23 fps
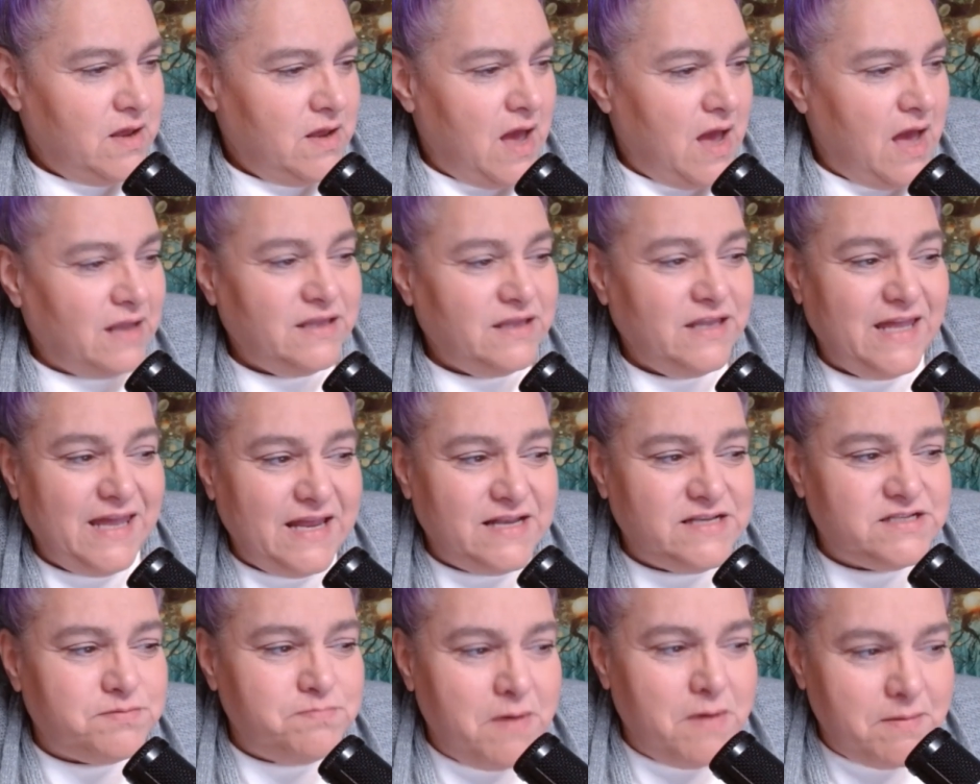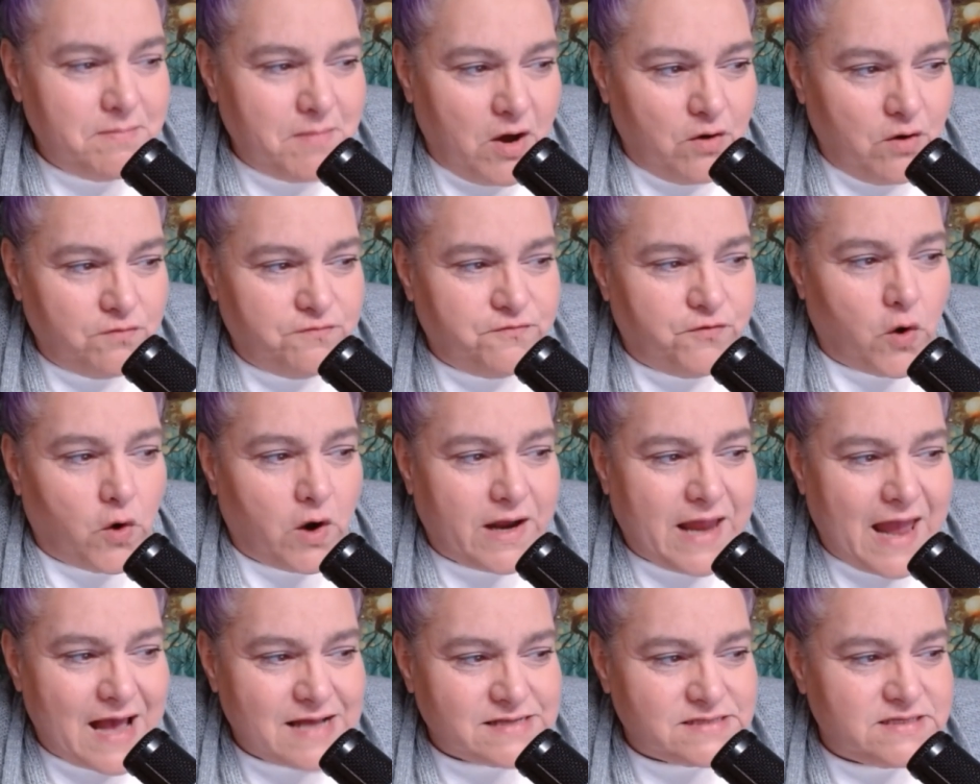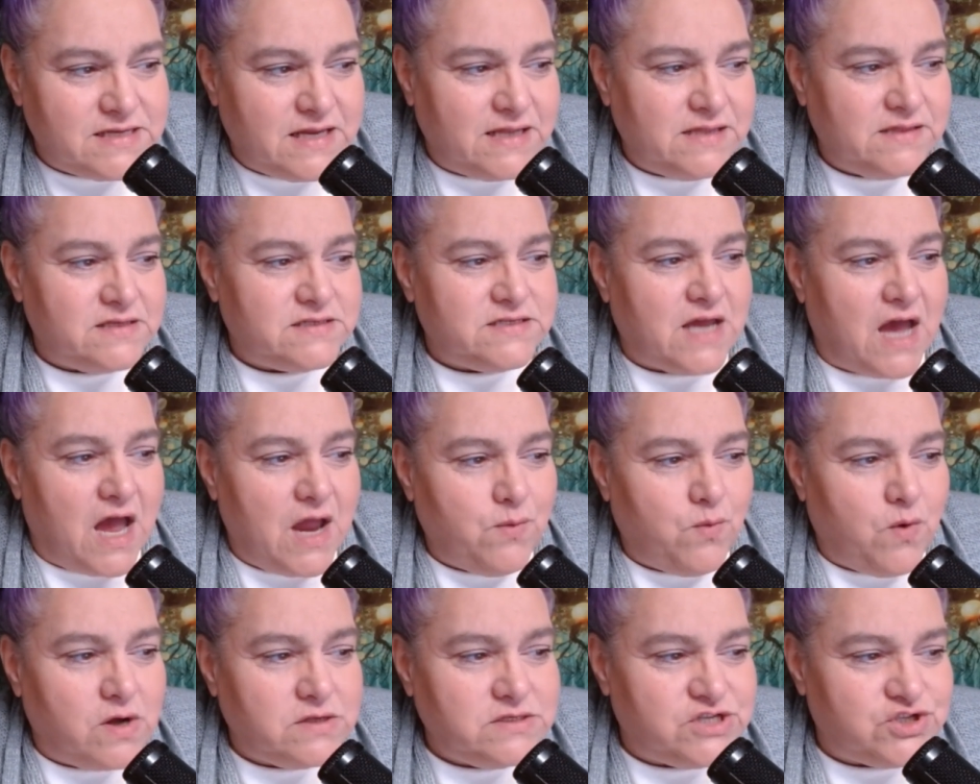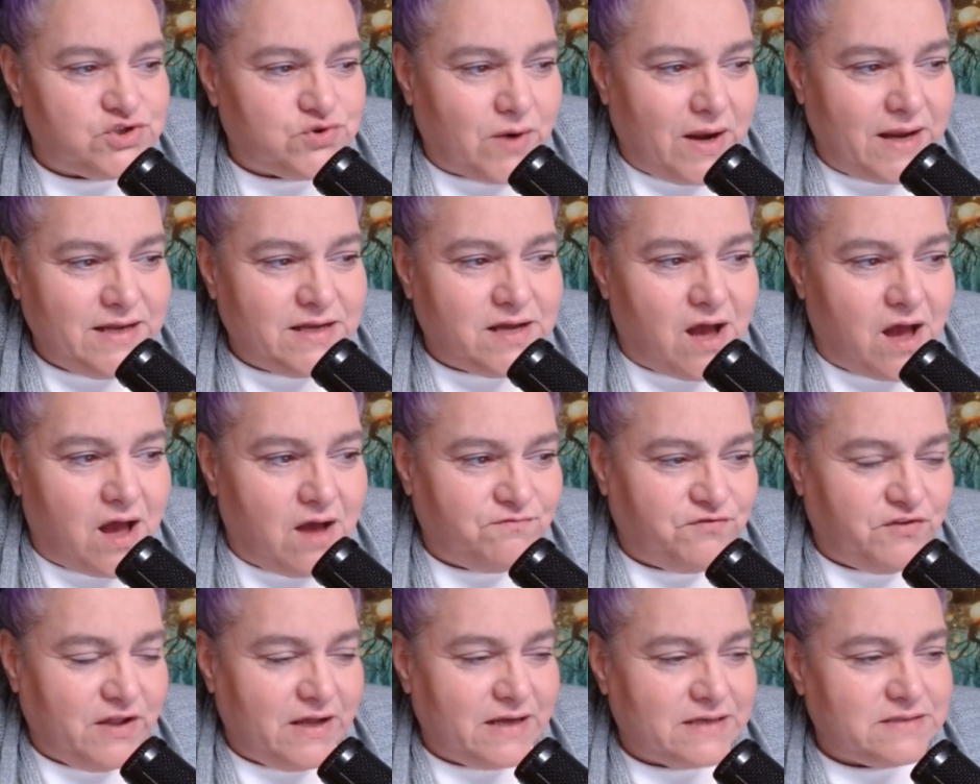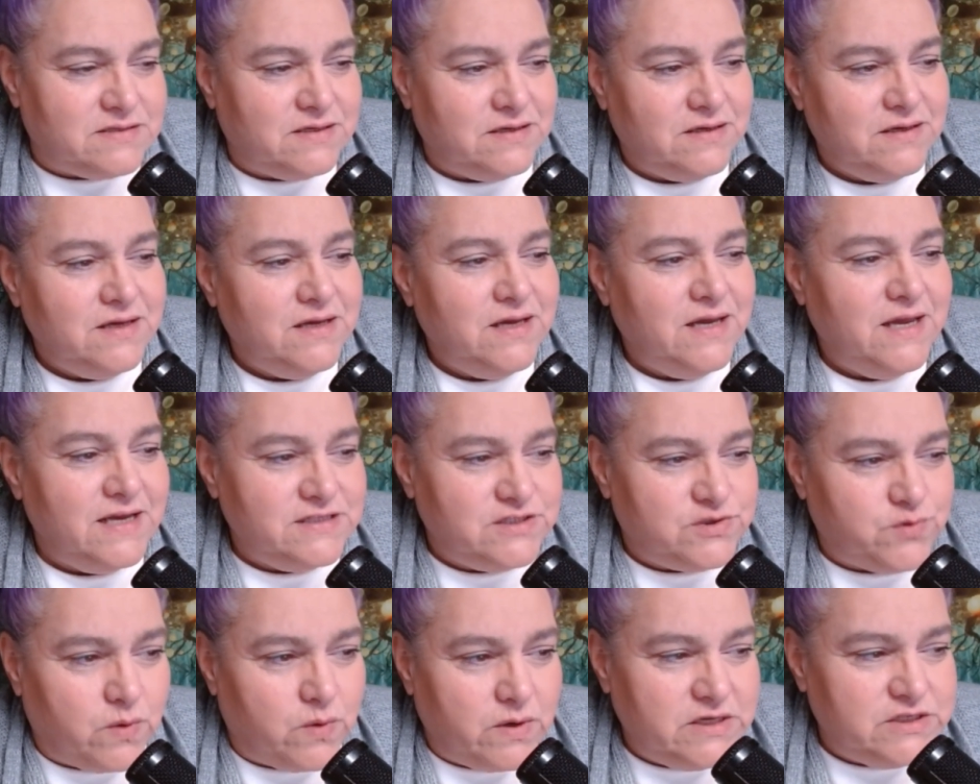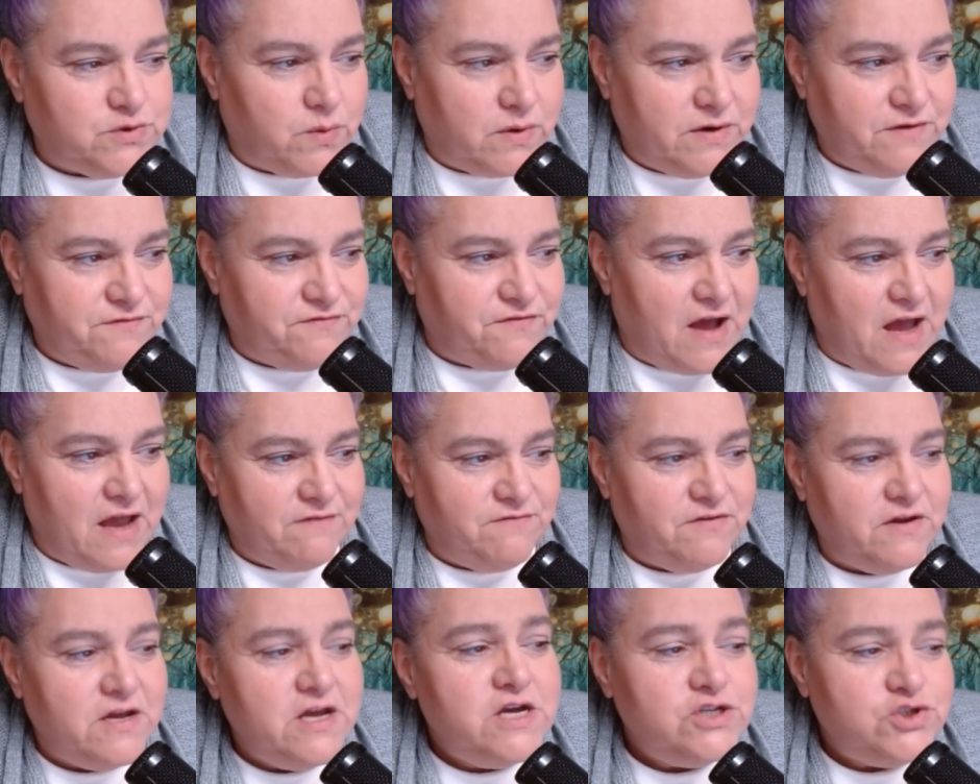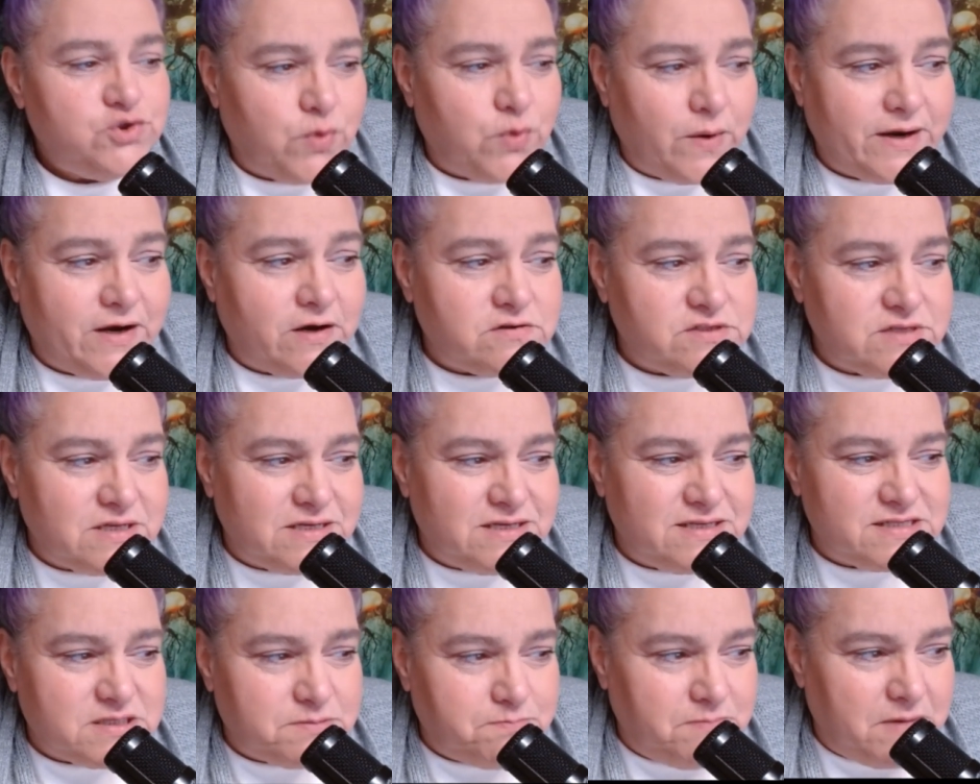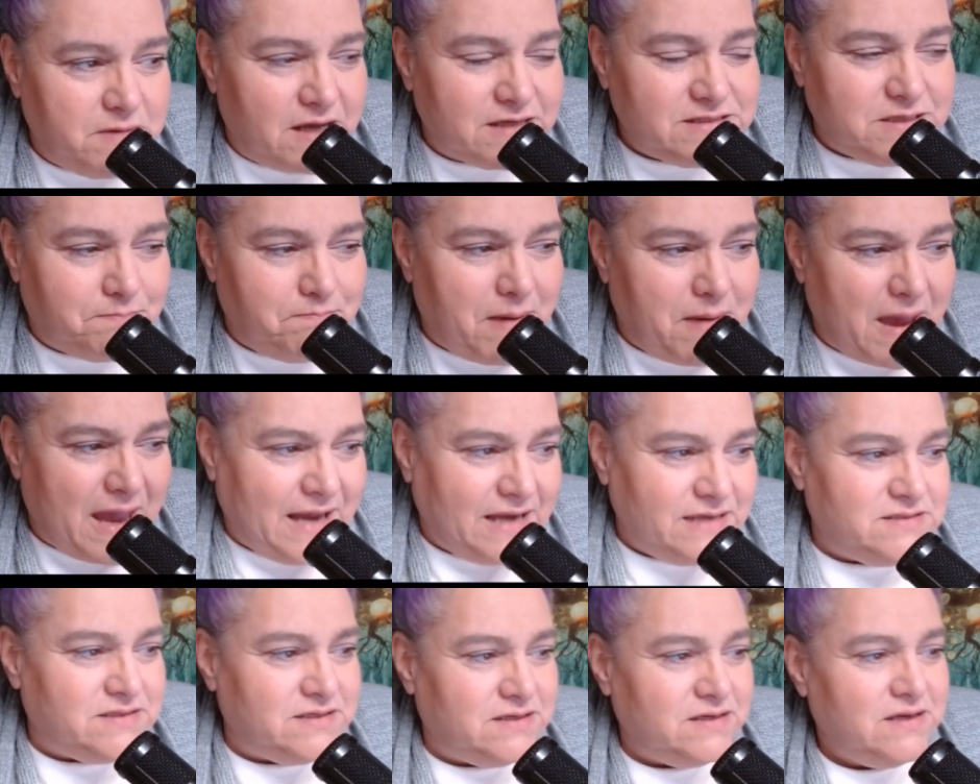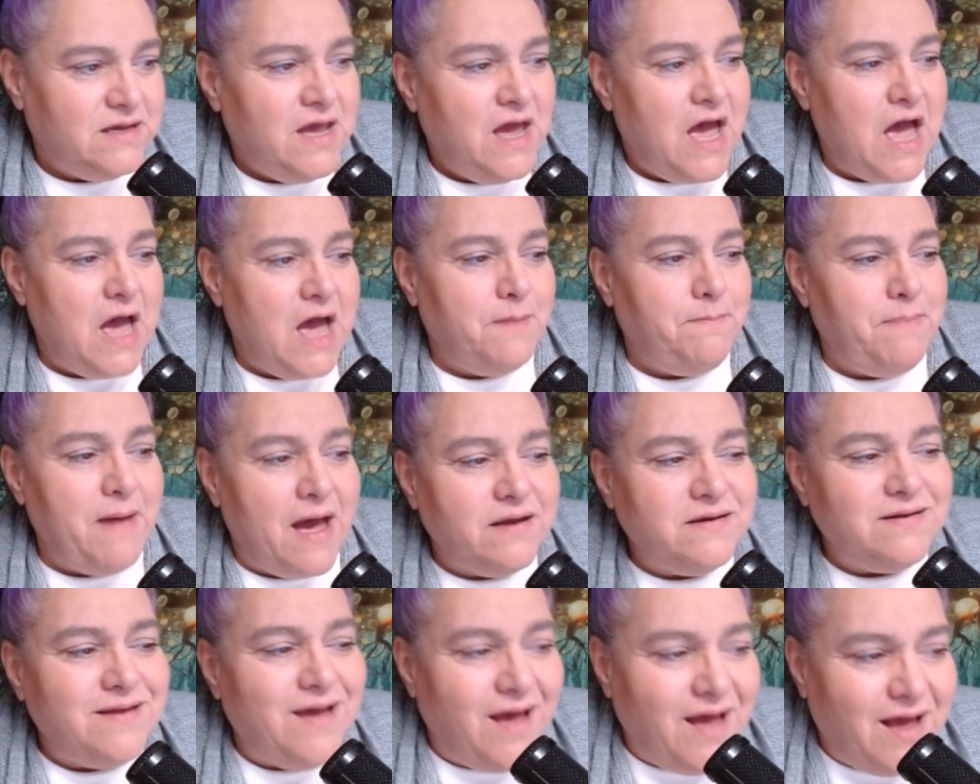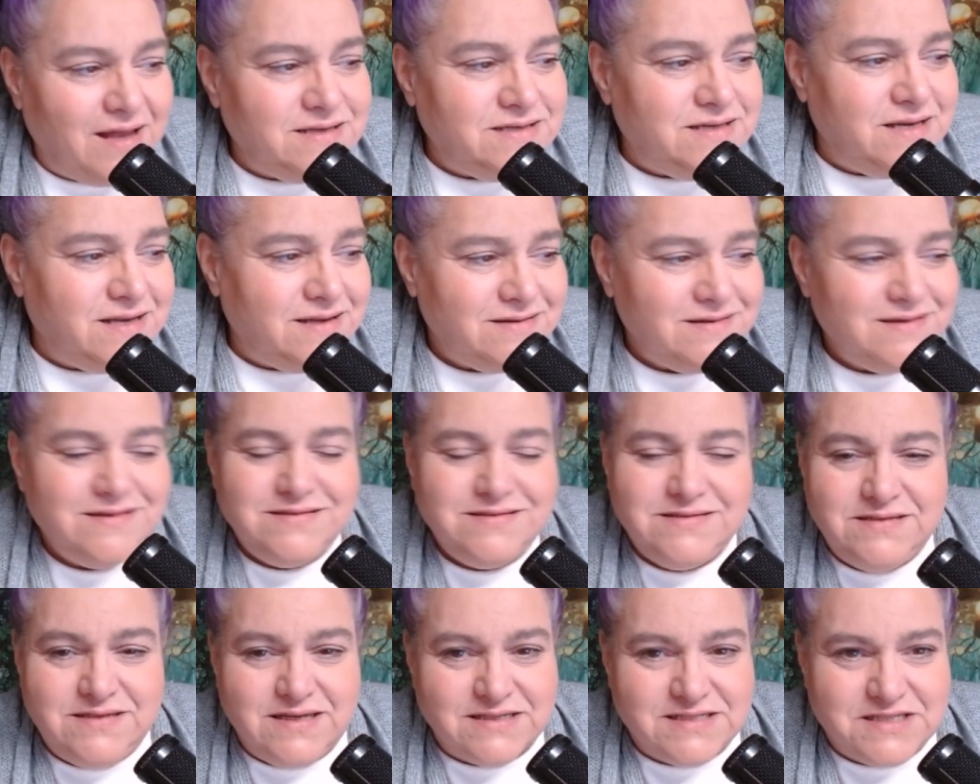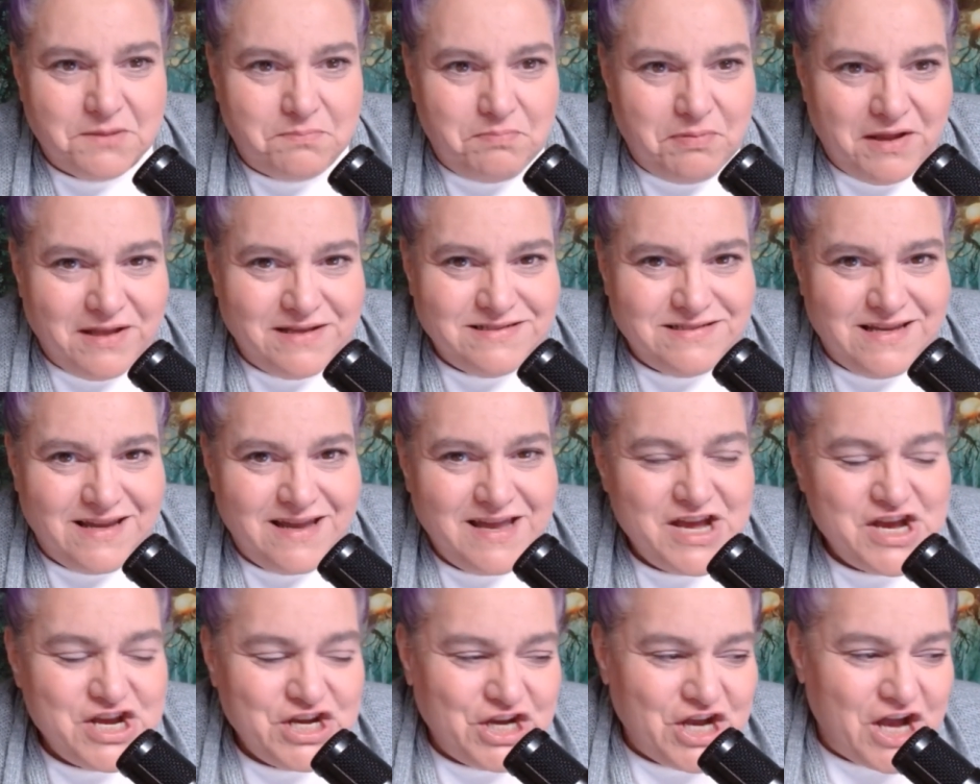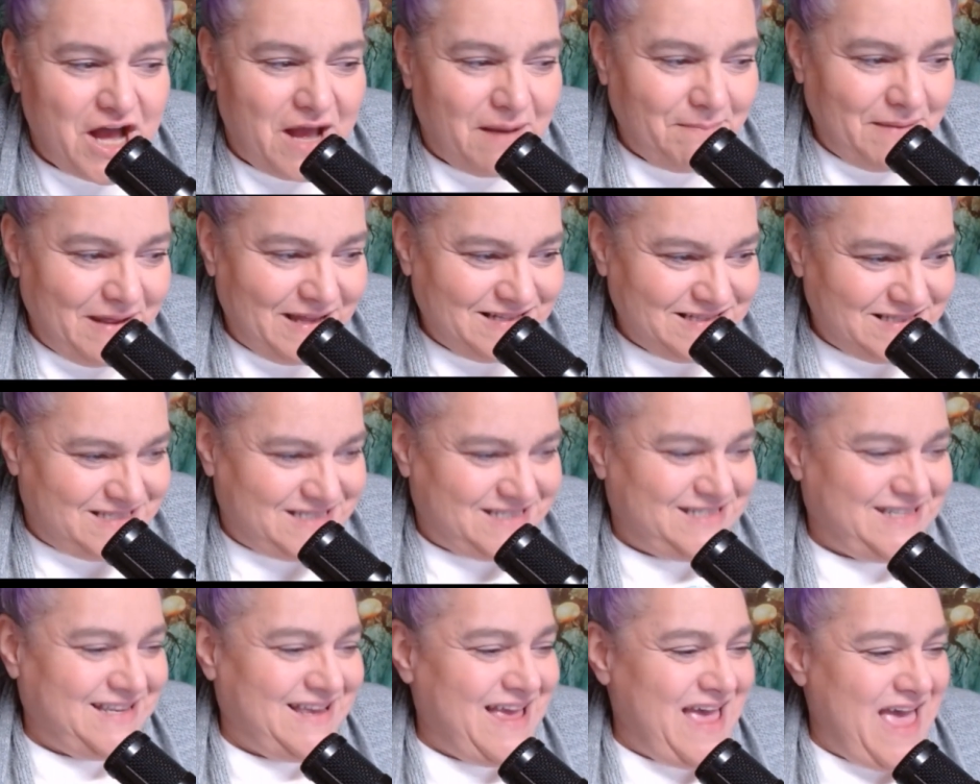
A leaked memo forecasting the Taiwan Strait conflict in 2025 triggers a debate about undisciplined comments.